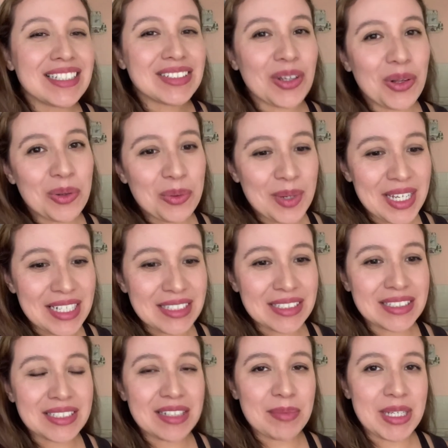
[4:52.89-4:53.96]
As always,
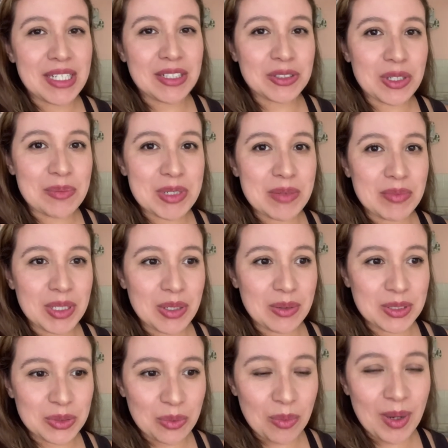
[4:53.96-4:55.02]
it's gonna be in the description below
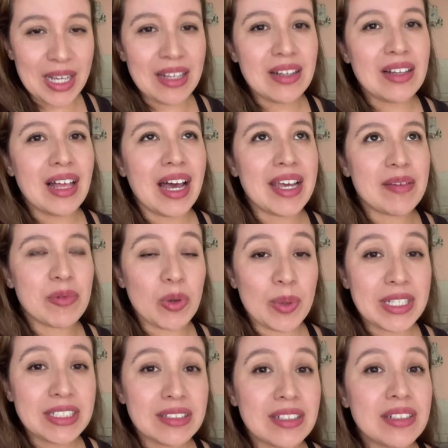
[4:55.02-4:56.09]
as well. I am
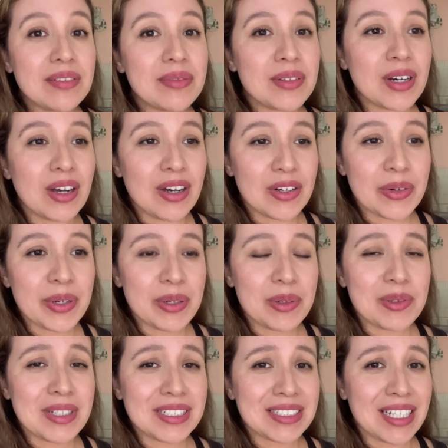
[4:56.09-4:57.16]
going to look for a Hungry
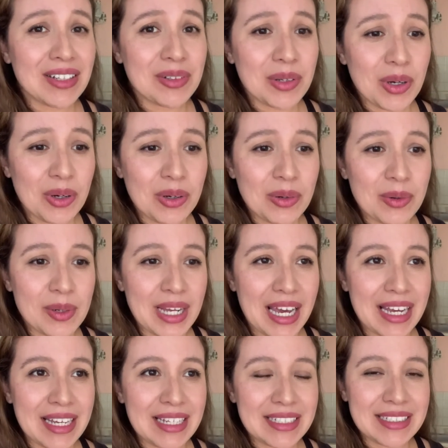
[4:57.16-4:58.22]
Root discount code.
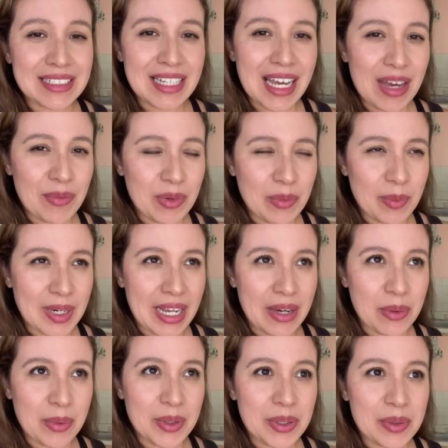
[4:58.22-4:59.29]
I didn't have one when I
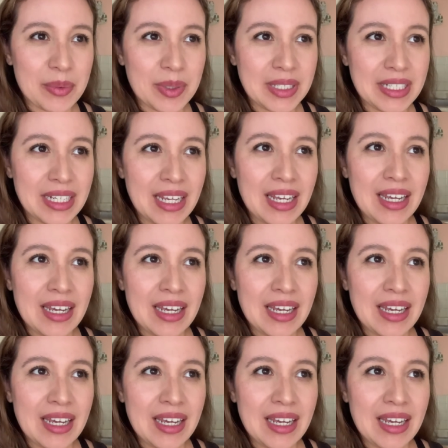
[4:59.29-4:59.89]
ordered one.